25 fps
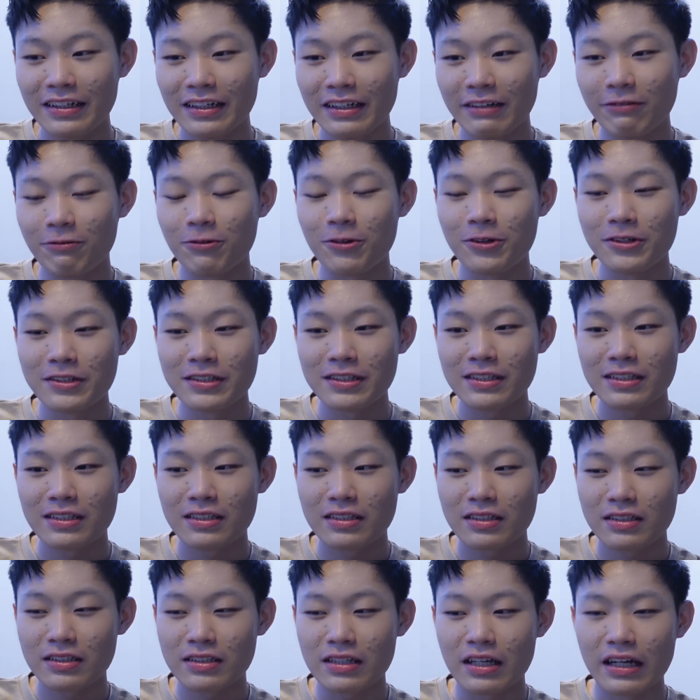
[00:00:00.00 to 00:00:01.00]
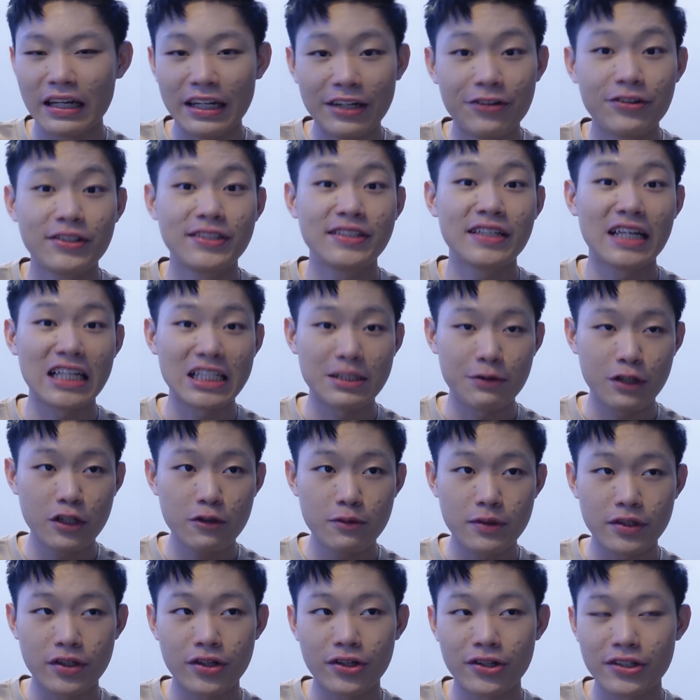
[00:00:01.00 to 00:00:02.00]
it was an interesting
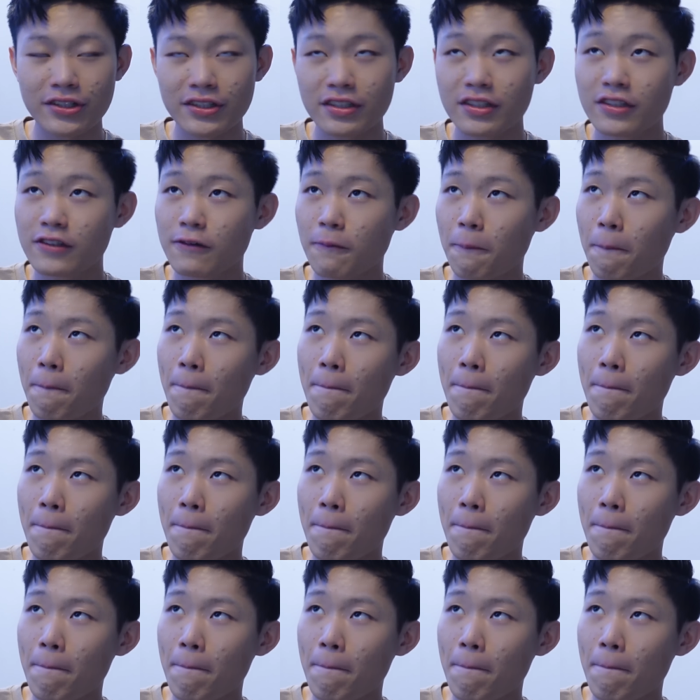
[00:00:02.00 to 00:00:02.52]
experience because